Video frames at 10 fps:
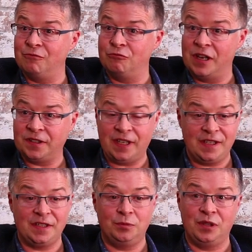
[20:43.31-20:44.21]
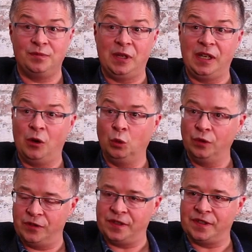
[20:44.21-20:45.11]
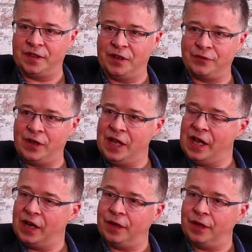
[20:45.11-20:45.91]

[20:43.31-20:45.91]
it resonated with me, all of this stuff.